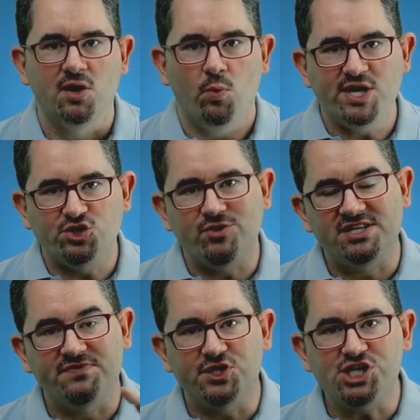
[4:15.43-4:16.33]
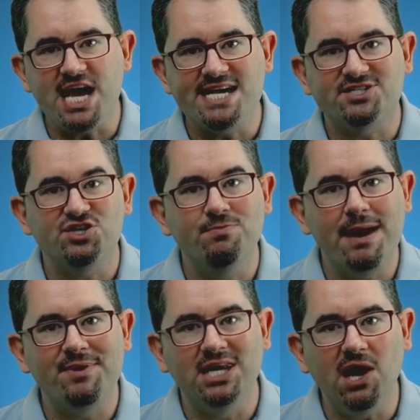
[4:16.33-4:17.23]
When you transfer shares, you
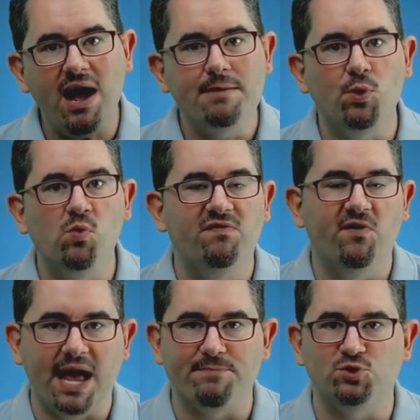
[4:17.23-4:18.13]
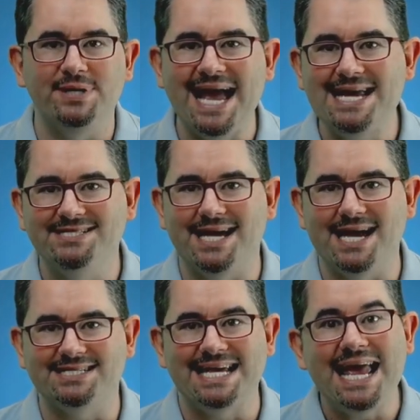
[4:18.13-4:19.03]
may be liable for capital gains
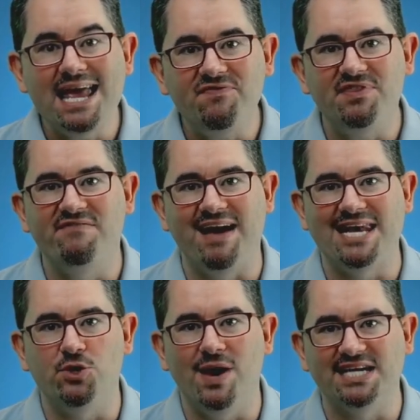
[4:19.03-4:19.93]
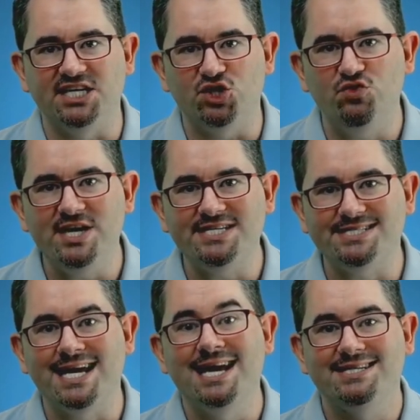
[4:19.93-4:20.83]
tax if their value has
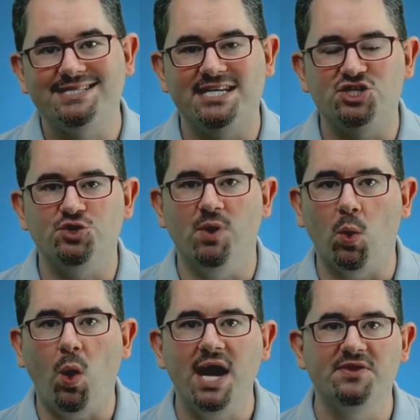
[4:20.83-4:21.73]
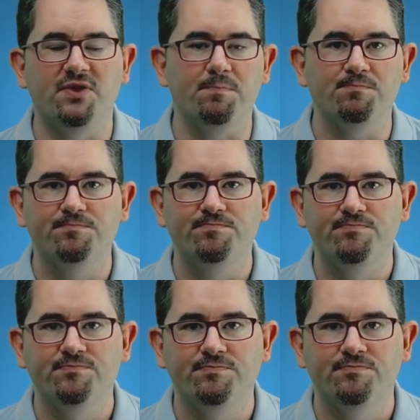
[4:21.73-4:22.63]
increased since you acquired them.
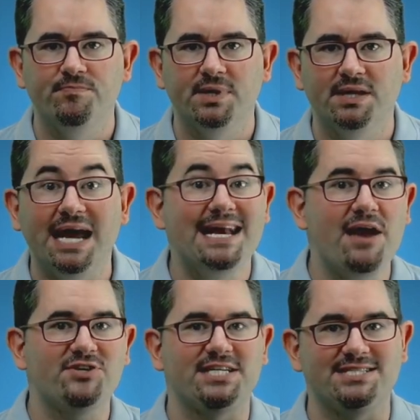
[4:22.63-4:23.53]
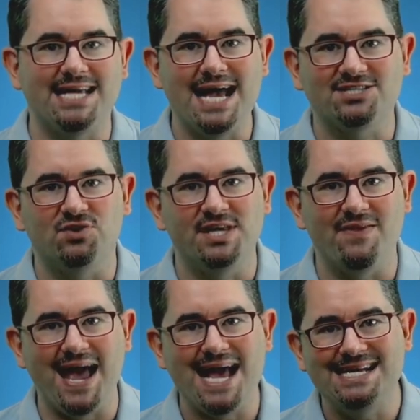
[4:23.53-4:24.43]
Inheritance tax, on the
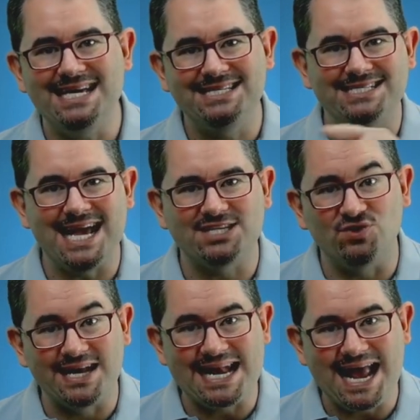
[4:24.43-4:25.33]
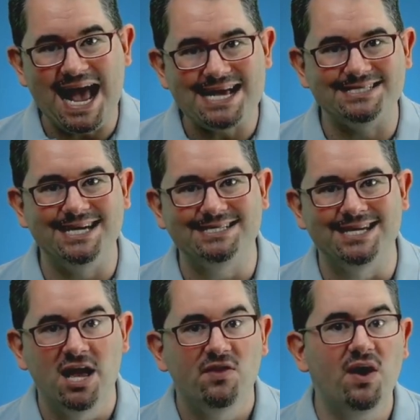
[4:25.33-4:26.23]
other hand, is a tax on any
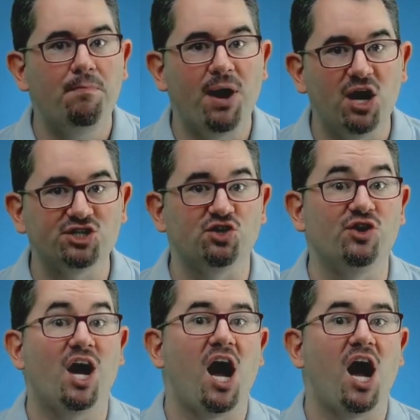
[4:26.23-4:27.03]
assets that are passed on